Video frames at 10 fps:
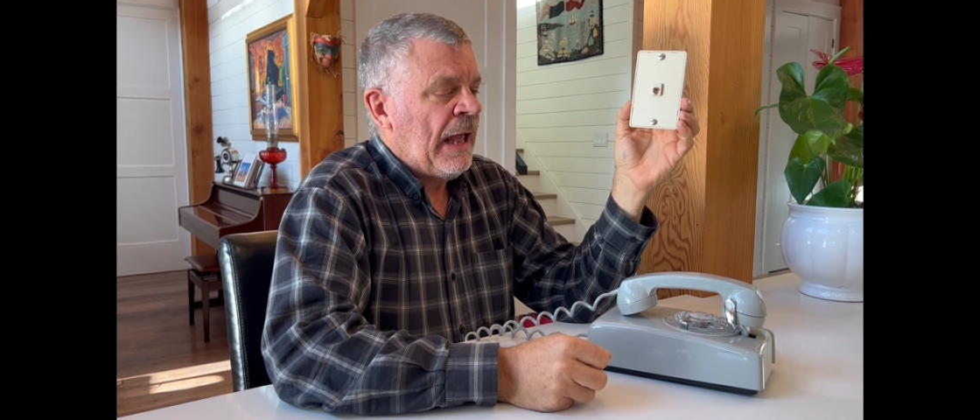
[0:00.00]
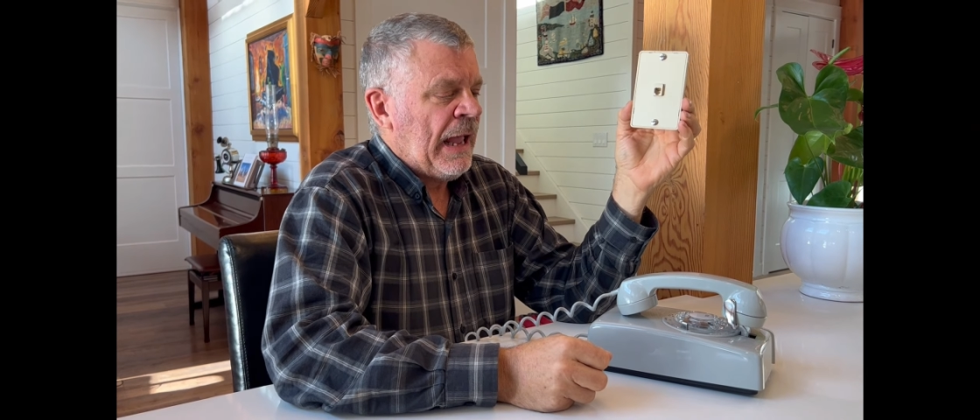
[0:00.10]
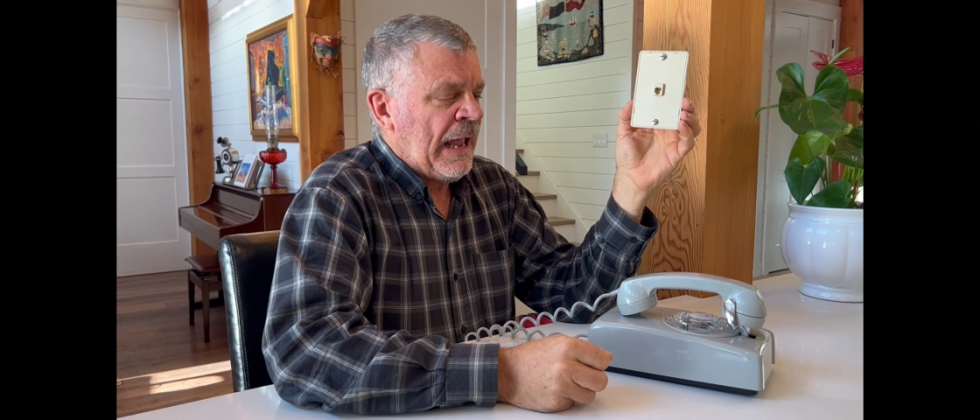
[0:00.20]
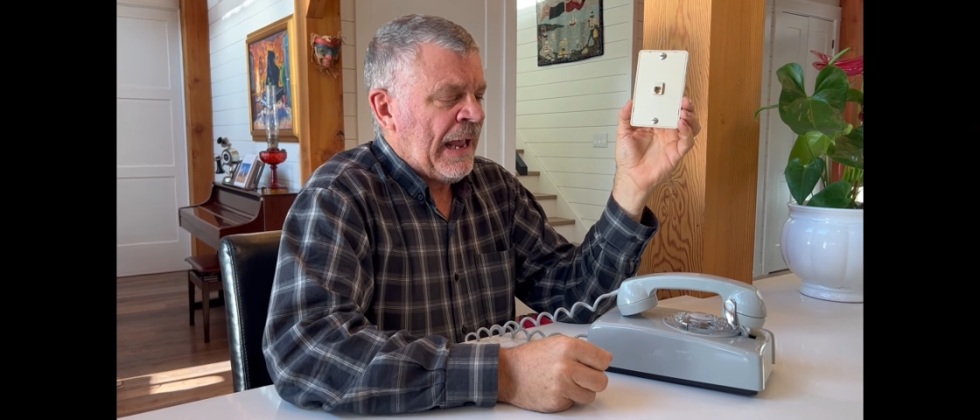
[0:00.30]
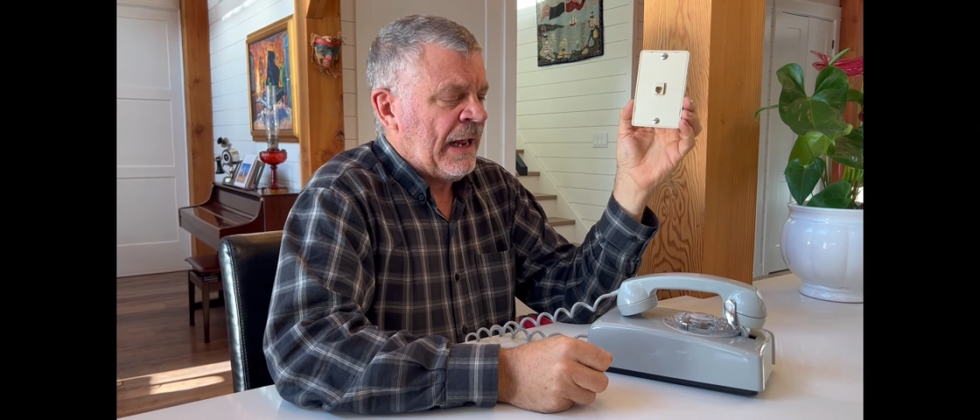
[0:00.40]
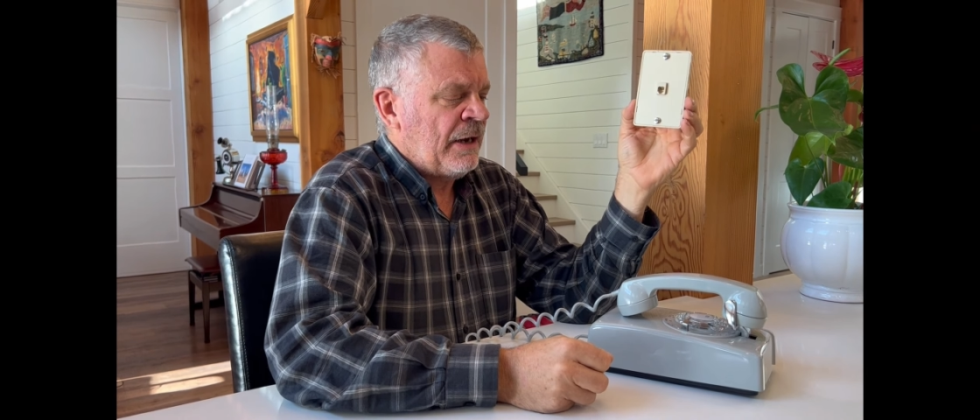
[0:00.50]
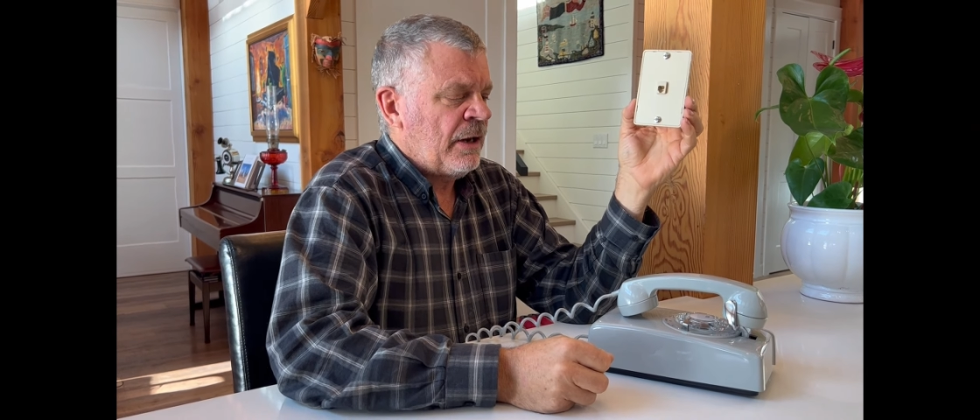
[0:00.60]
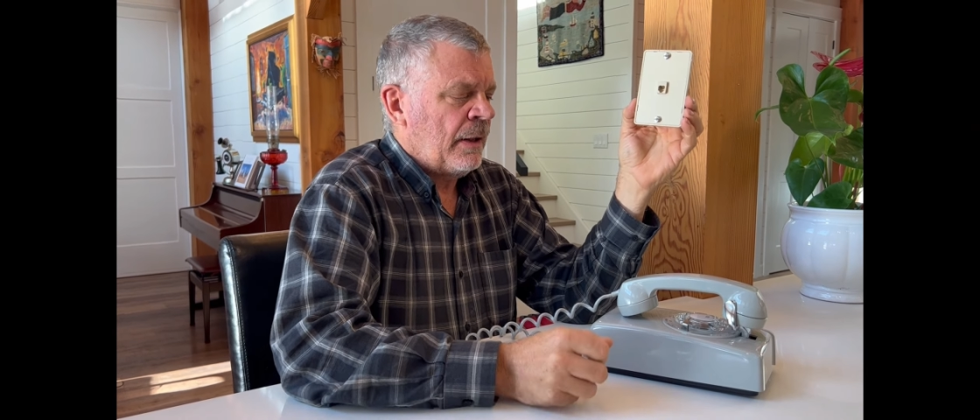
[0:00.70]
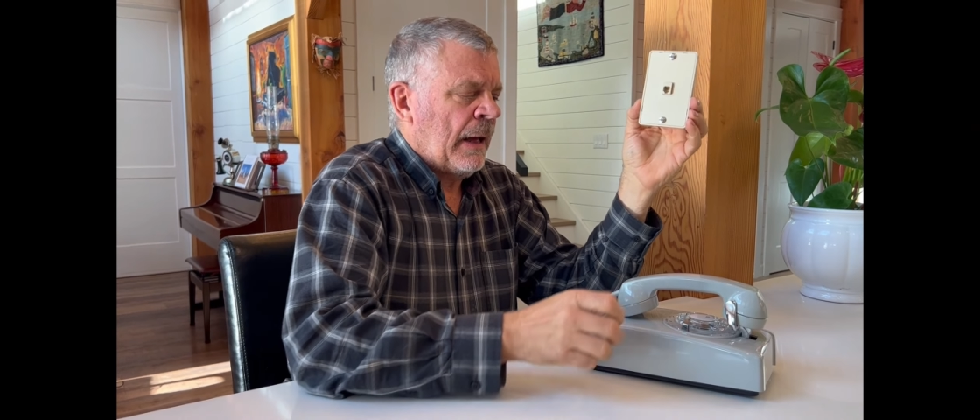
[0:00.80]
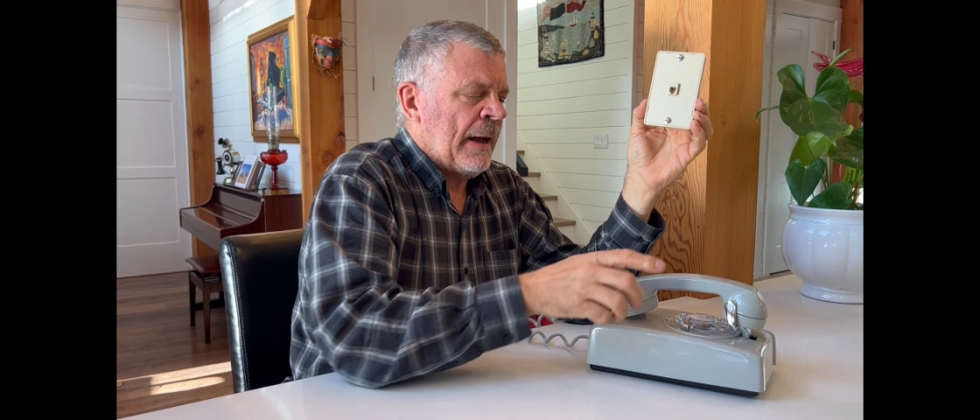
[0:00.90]
And
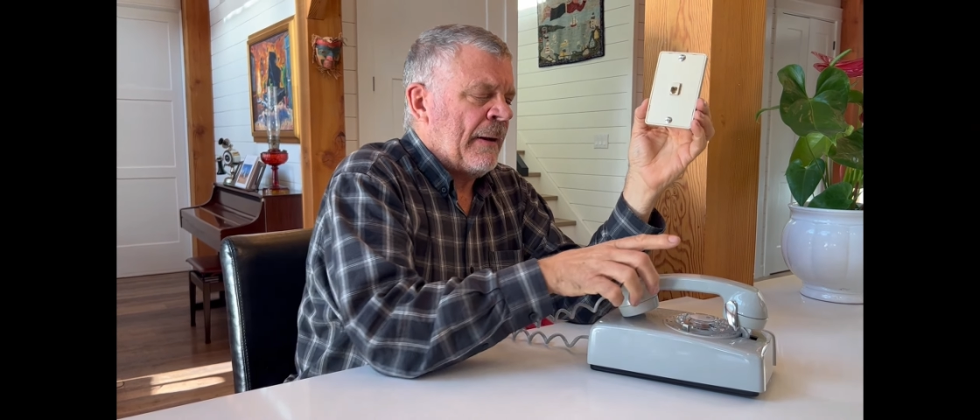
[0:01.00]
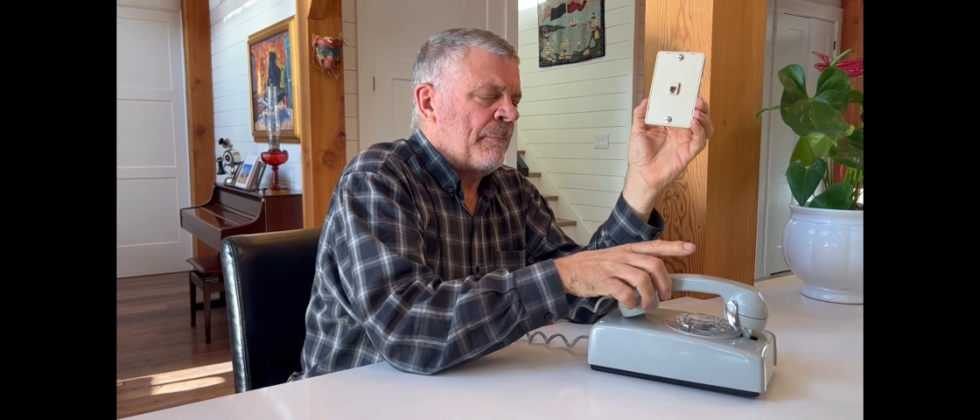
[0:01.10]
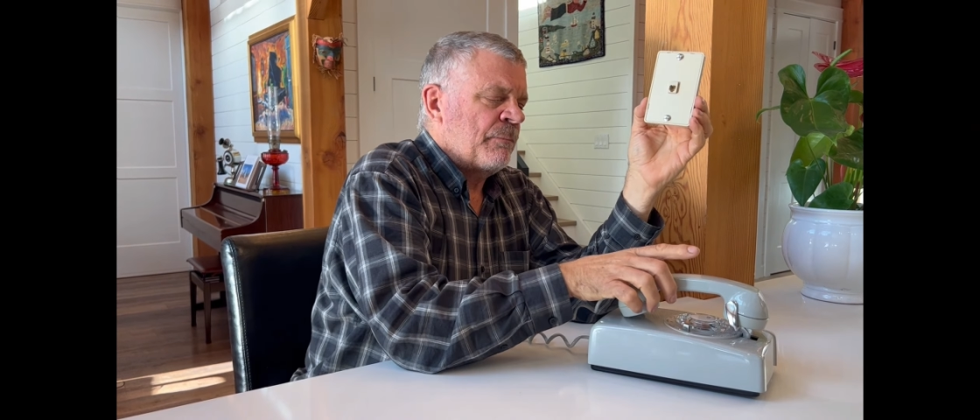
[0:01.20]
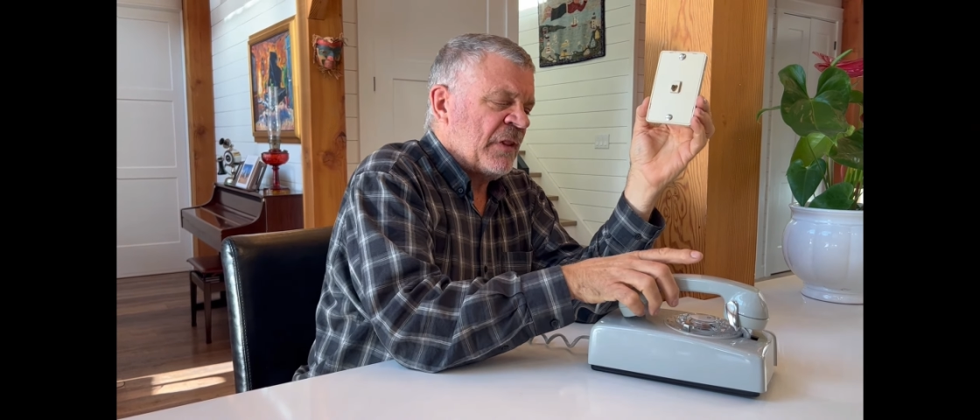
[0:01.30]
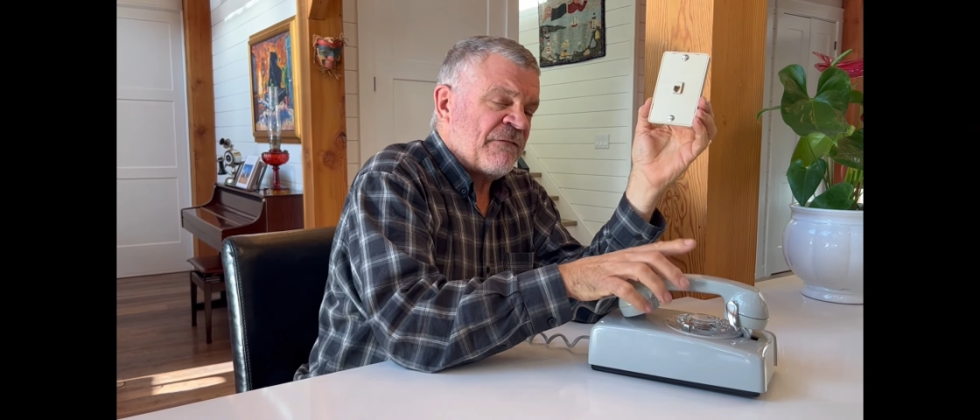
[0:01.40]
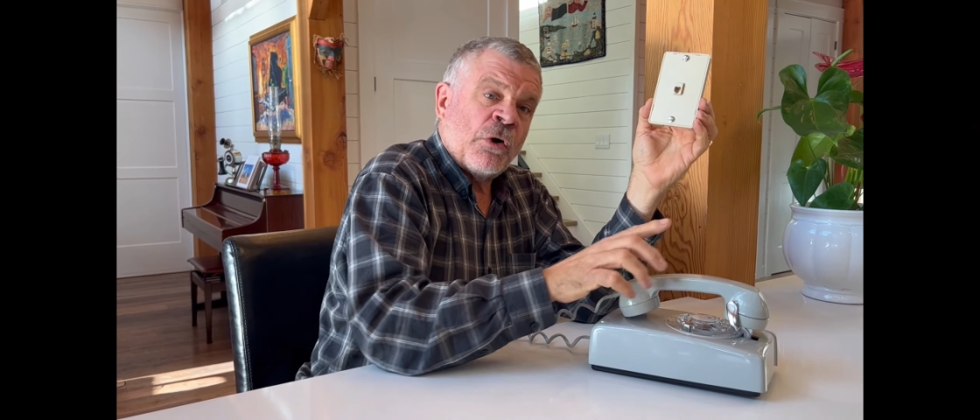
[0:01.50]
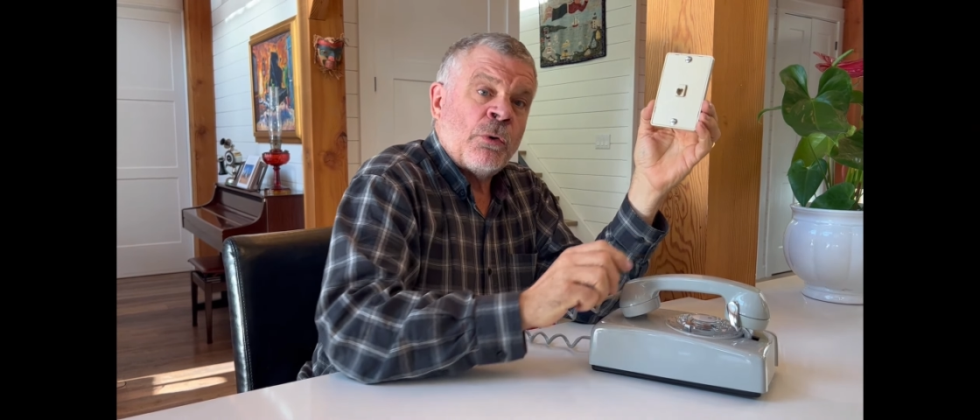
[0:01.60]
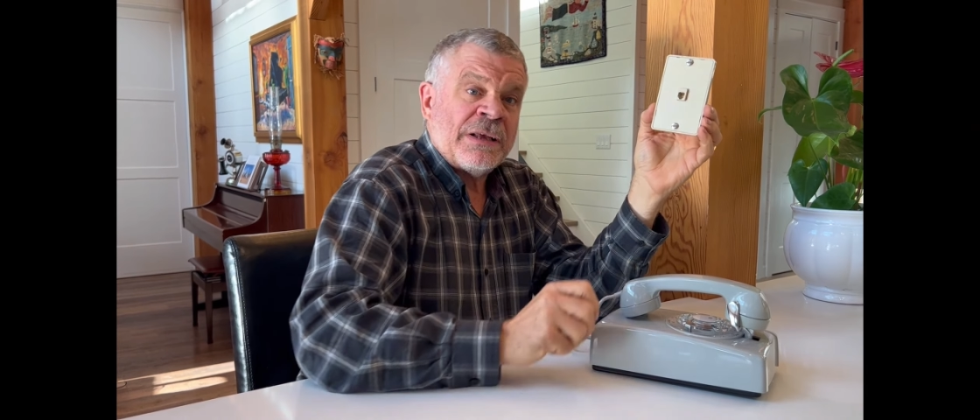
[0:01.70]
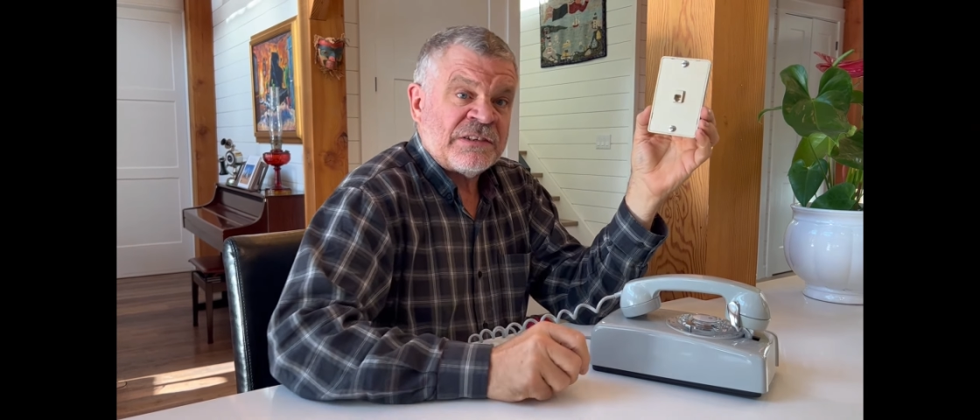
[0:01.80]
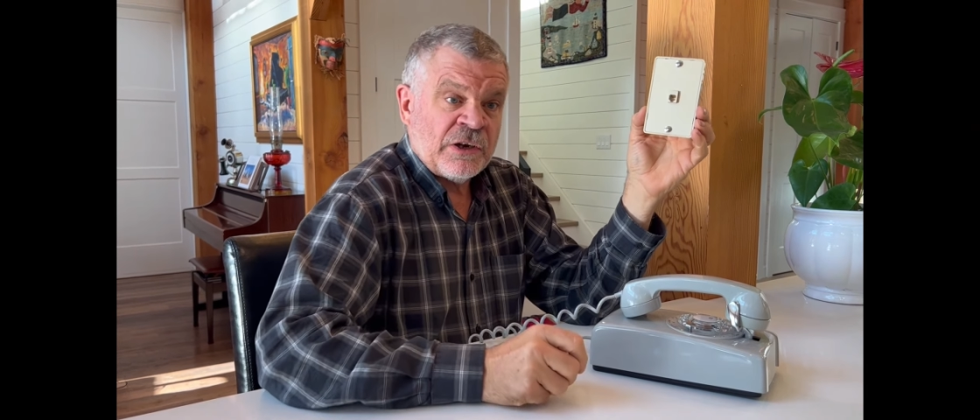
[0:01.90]
the phone
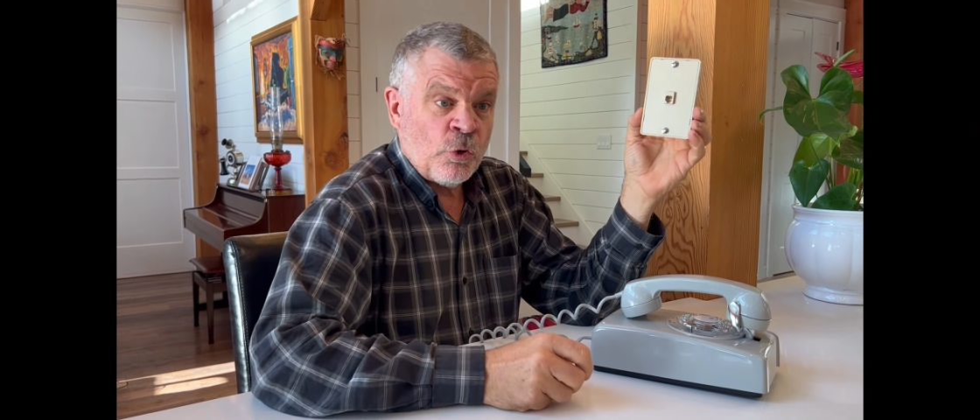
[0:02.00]
as it